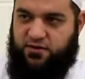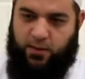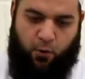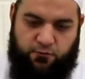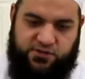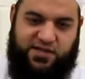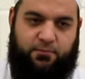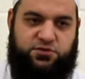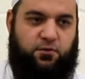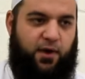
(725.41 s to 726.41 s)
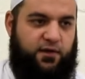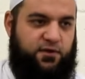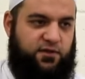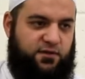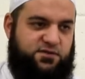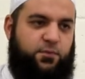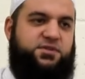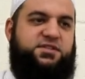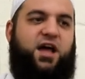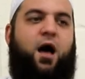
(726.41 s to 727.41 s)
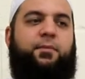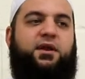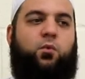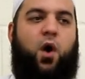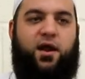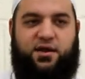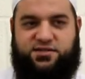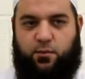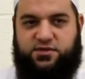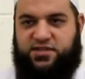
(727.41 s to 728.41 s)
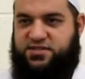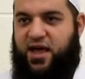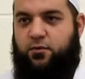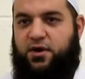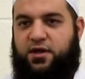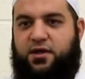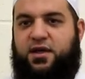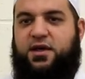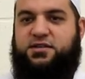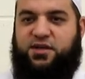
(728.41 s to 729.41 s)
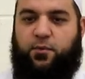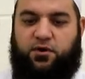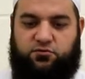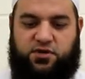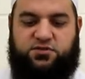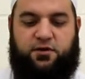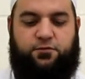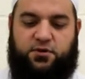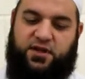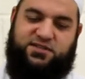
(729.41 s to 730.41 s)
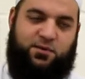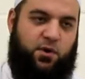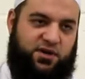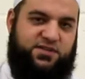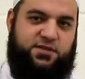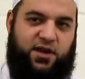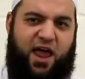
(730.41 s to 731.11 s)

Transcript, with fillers: They're both established from hadith. If someone says Amin quietly, someone says loudly, someone does raf'al, then someone doesn't.